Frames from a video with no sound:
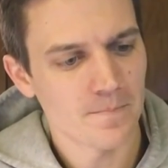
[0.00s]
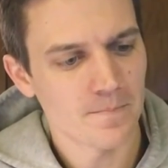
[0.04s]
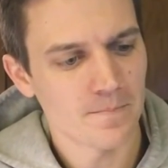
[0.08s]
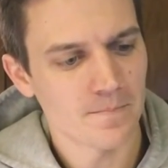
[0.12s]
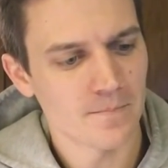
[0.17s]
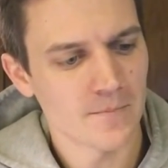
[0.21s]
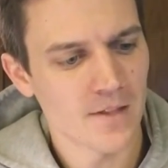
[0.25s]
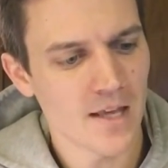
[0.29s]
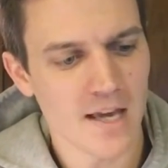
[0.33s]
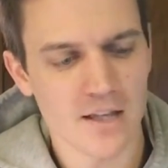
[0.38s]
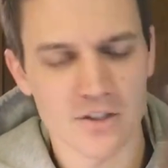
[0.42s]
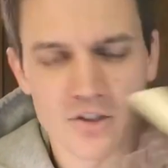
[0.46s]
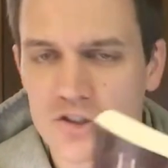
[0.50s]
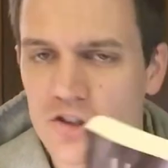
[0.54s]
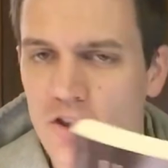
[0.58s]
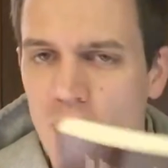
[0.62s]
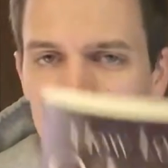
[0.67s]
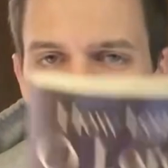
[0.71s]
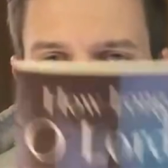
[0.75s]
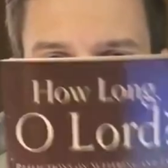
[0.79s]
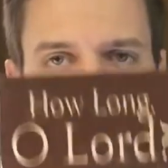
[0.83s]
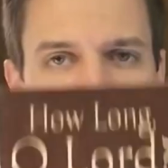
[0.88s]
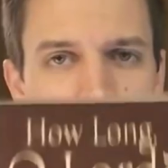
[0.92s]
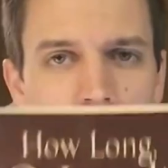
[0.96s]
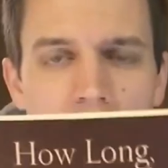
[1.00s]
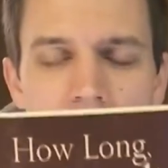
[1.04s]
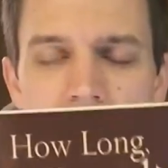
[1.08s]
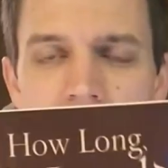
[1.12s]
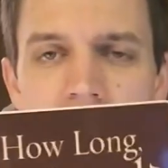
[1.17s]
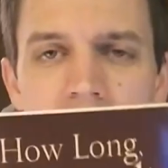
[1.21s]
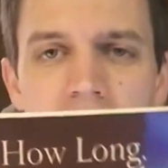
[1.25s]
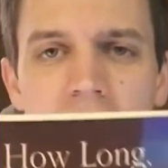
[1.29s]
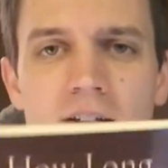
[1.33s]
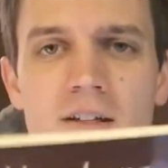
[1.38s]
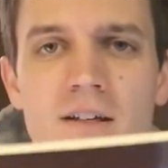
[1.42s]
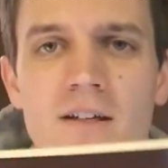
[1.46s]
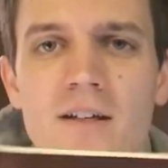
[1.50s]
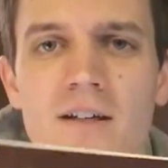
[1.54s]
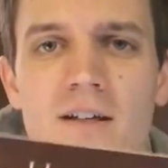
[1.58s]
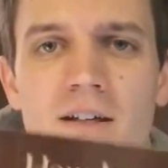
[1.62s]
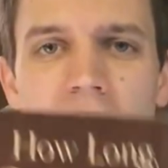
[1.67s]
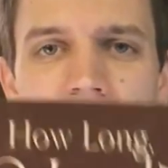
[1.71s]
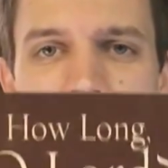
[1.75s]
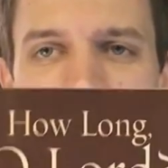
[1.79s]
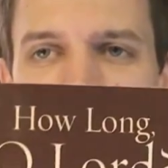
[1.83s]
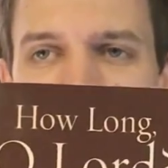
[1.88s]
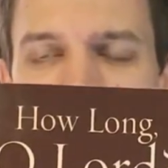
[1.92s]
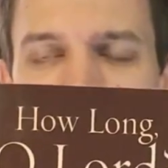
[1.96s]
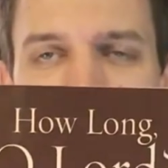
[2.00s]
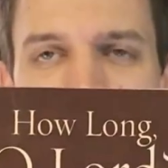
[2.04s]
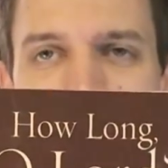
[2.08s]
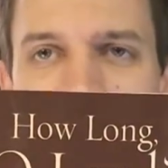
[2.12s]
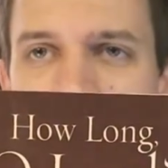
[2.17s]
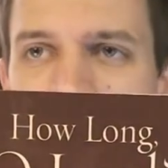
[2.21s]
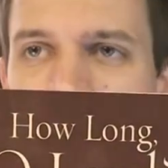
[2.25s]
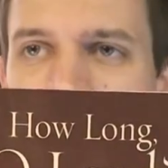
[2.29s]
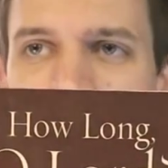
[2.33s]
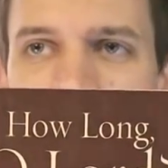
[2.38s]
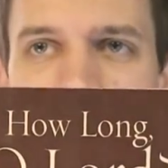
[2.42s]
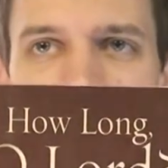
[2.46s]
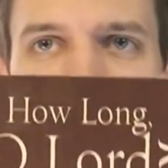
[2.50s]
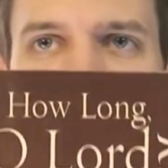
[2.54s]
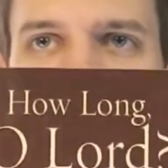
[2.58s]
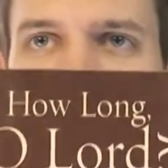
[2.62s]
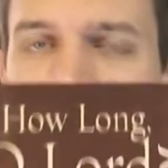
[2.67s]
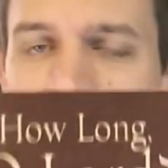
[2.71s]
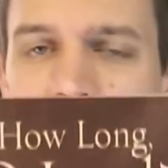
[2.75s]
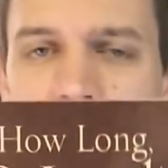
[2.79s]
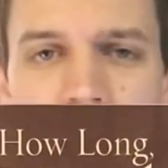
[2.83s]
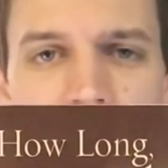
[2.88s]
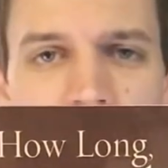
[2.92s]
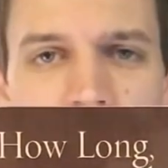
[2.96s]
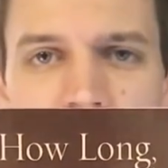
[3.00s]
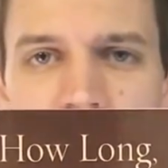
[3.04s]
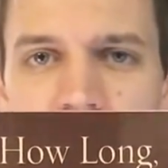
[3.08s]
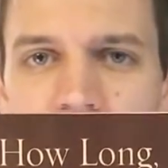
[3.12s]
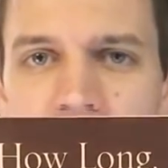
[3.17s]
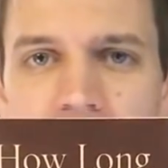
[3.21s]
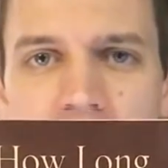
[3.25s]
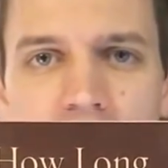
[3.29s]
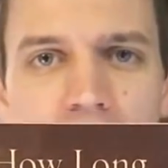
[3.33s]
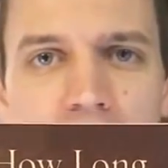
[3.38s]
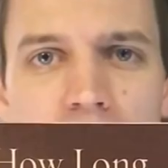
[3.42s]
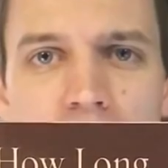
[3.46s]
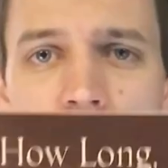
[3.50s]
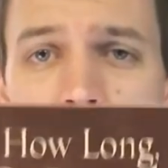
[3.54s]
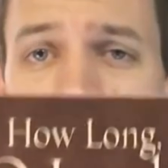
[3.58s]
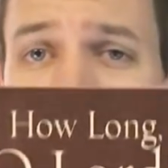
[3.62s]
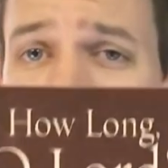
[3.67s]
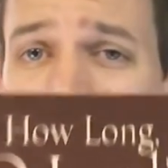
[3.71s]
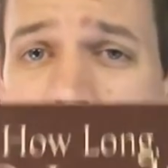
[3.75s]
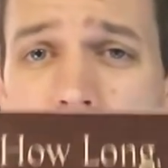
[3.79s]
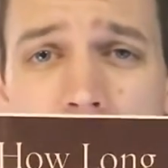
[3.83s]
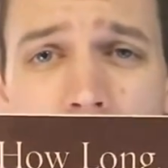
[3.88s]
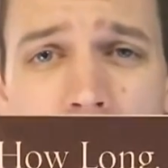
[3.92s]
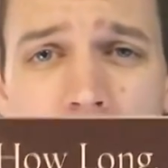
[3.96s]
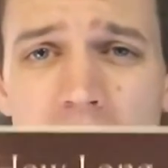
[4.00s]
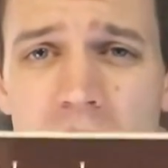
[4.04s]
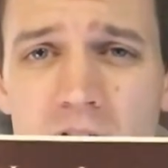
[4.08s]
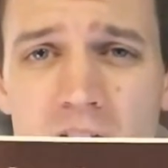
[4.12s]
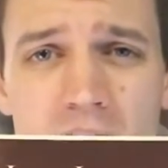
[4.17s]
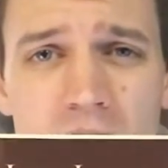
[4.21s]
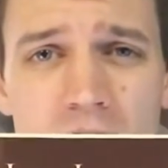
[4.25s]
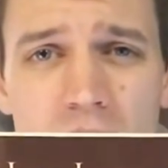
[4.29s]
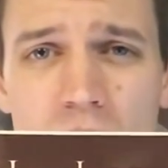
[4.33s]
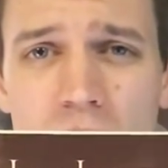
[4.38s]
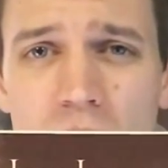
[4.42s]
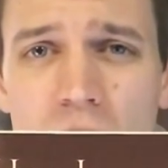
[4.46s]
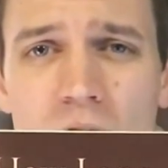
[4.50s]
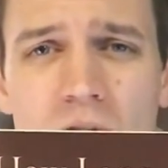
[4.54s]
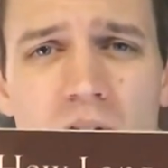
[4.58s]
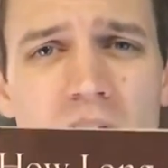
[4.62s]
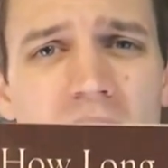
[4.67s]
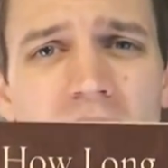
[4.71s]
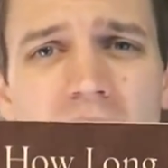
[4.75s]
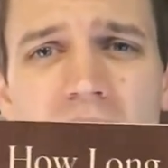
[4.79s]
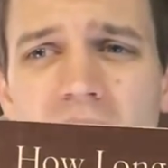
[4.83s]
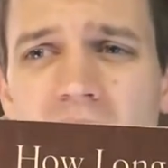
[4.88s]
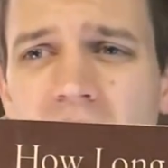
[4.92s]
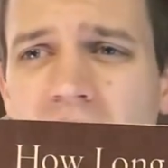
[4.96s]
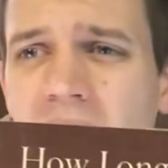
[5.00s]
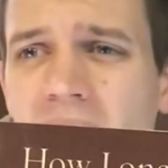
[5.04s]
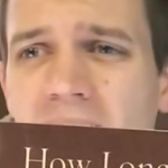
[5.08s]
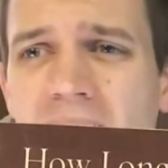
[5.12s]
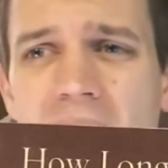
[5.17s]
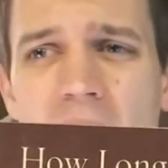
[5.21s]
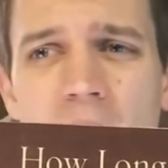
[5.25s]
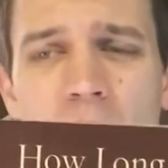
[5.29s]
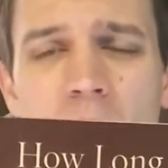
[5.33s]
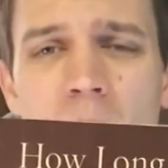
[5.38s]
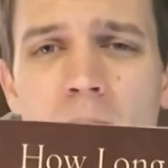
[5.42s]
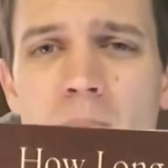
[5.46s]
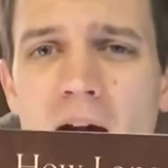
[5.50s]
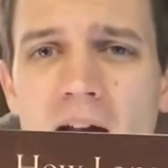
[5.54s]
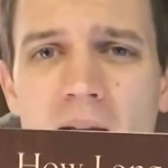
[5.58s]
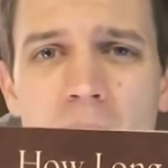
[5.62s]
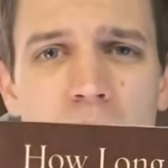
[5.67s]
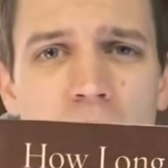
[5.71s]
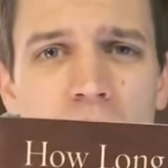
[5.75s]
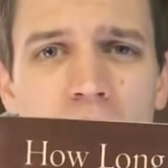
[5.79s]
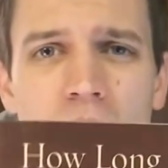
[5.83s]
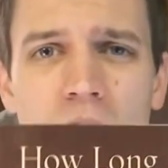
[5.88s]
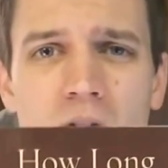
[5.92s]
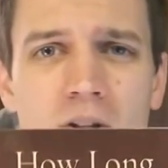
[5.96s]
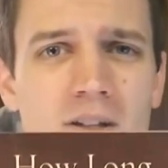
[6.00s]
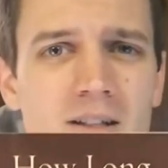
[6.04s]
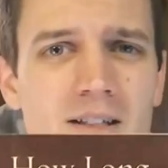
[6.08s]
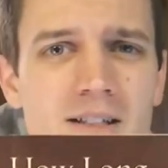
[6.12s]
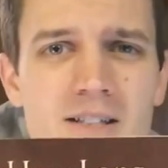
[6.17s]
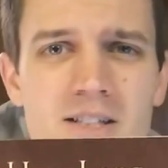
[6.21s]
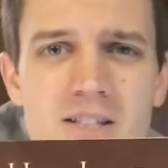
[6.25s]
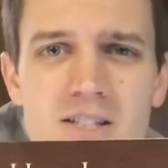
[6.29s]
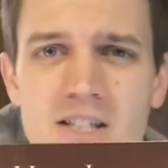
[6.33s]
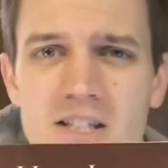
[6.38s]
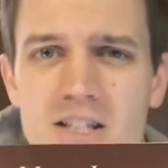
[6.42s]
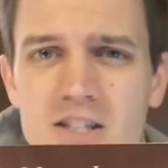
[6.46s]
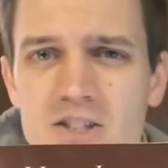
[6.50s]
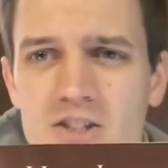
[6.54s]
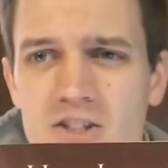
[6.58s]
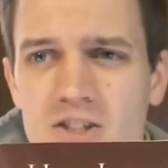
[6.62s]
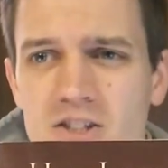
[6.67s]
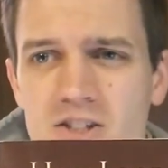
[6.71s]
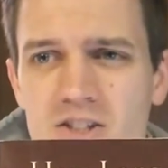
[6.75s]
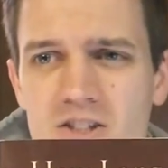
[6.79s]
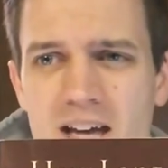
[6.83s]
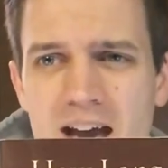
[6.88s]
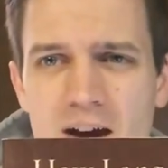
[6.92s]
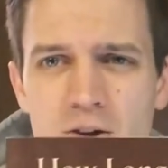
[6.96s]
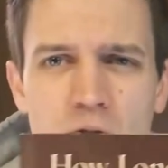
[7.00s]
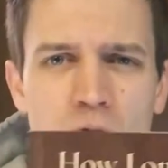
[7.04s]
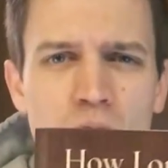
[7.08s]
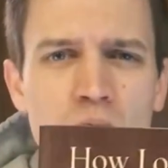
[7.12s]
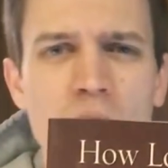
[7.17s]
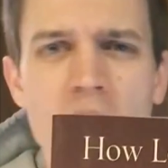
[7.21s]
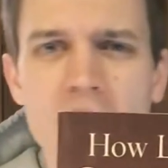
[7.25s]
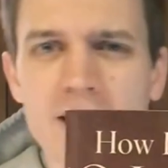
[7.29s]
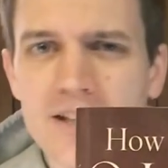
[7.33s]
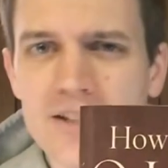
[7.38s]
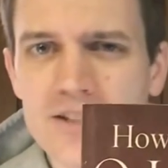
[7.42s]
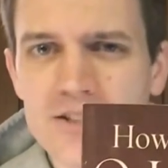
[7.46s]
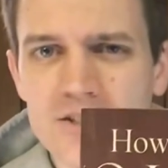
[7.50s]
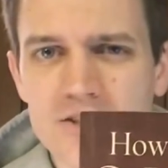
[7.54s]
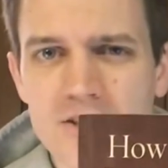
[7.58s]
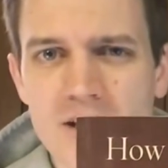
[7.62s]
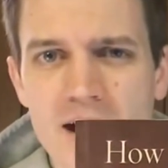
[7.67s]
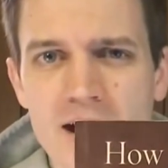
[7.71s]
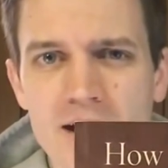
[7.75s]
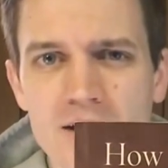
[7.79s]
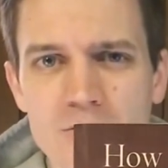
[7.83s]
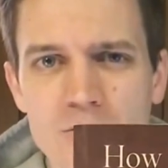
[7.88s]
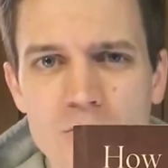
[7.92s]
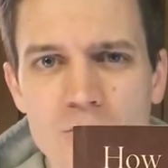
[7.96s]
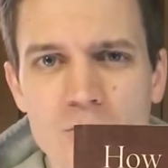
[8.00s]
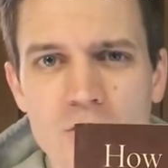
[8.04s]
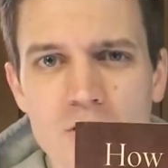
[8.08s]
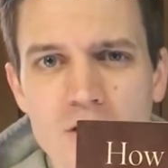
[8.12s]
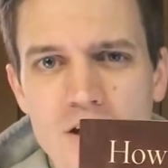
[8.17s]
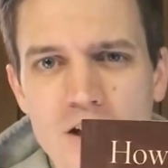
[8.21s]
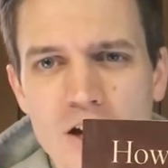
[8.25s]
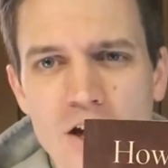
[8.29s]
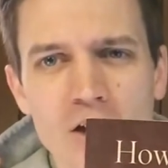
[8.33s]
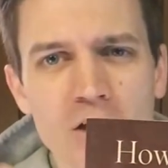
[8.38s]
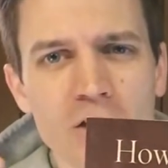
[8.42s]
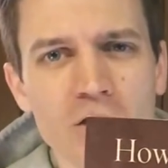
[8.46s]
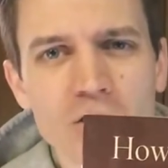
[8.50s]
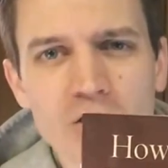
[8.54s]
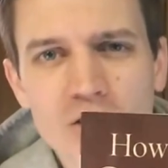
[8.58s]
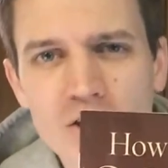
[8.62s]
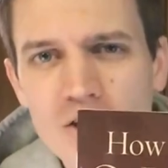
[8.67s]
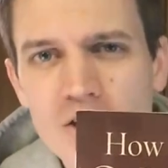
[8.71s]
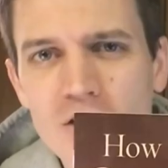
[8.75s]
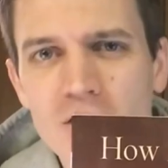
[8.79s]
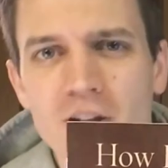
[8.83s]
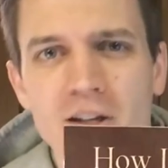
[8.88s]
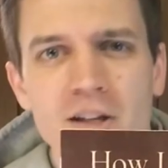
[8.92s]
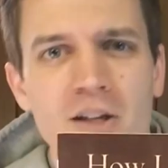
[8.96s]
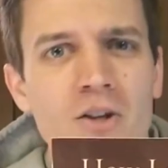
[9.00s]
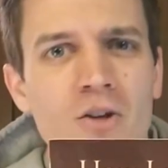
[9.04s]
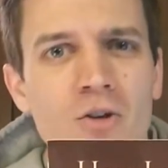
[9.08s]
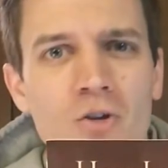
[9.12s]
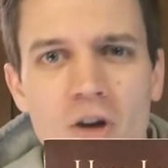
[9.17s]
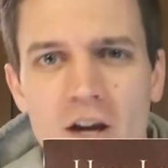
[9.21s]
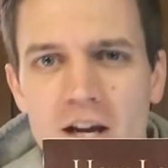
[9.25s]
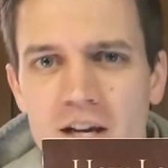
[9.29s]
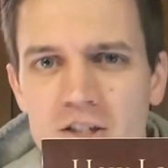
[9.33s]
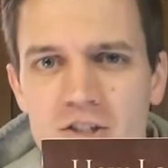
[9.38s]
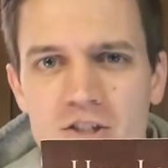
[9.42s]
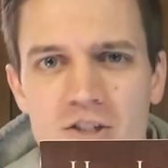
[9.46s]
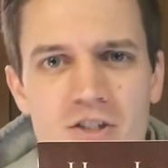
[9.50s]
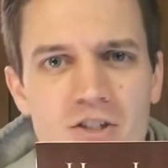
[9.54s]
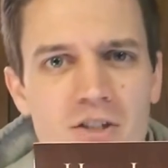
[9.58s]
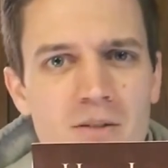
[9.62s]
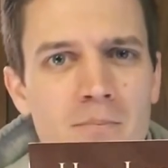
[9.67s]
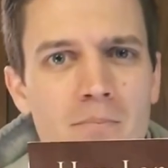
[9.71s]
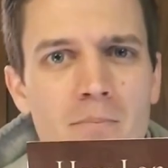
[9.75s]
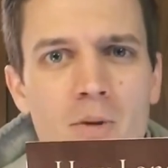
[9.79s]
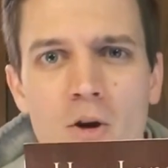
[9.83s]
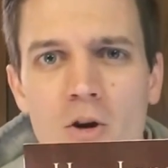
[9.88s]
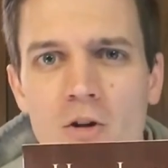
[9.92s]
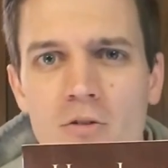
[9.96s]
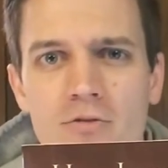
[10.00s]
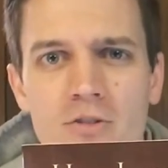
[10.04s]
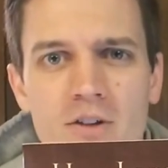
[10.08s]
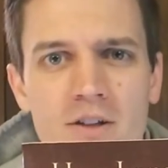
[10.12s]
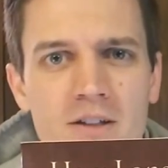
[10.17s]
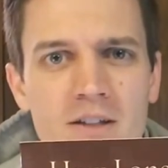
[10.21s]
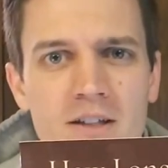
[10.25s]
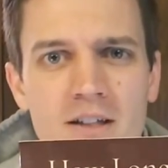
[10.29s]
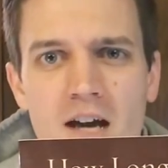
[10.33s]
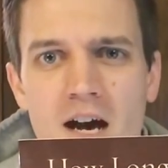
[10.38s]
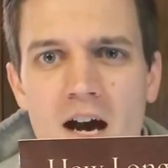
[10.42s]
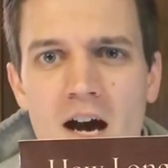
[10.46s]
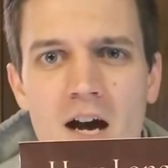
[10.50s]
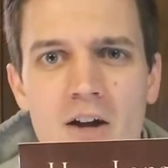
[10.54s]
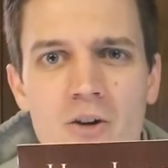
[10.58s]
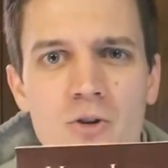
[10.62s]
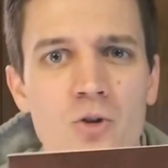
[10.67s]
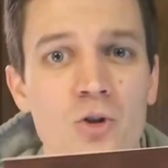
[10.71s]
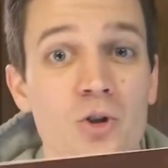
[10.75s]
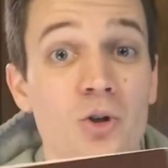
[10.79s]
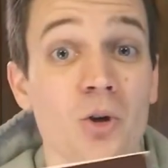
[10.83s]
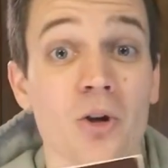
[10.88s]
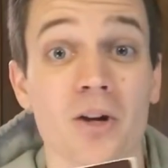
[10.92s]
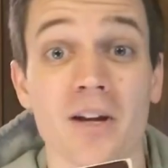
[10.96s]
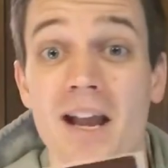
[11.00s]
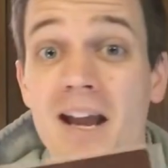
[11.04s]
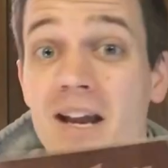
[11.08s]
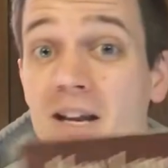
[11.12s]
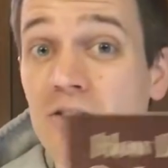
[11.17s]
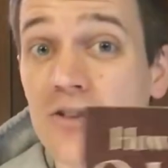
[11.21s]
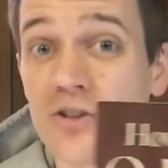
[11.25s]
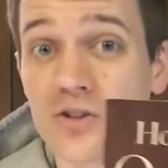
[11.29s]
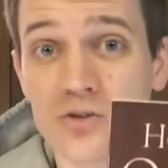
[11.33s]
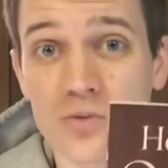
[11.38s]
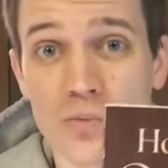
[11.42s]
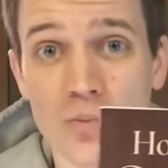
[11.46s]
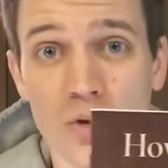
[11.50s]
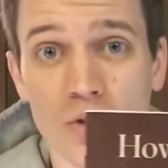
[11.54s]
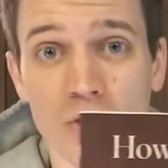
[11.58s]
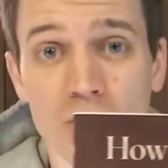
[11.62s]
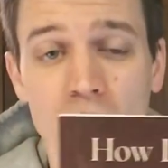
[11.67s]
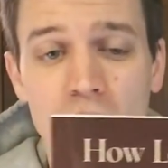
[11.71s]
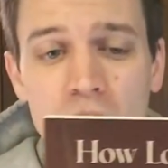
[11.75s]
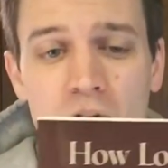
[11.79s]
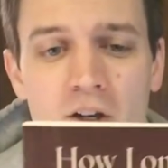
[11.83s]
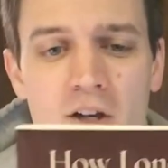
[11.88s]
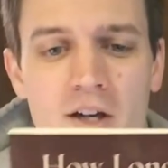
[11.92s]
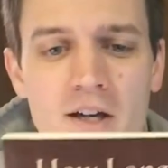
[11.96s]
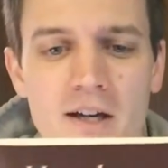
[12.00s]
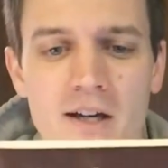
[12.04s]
just a great introduction to the problem of evil and how the Bible teaches how to reconcile a good and gracious and perfect God who created this world